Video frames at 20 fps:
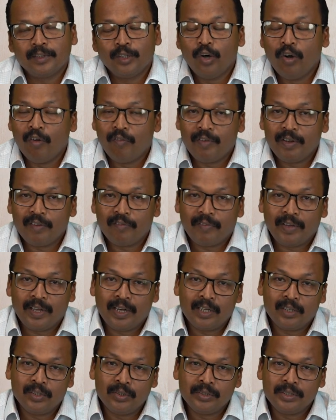Open
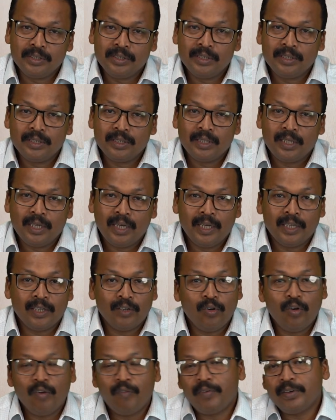Pedagogy and
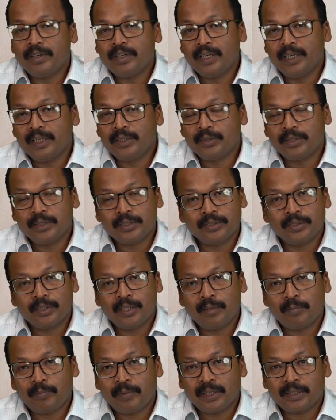Open Educational
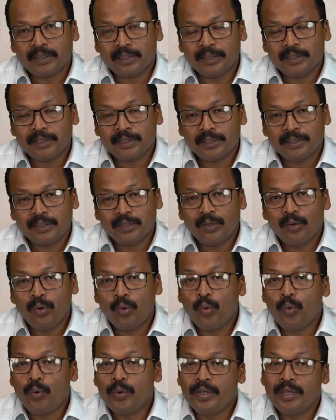Practice,
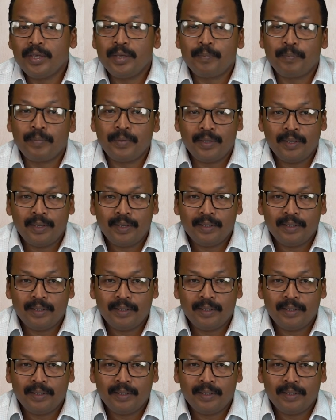OEP.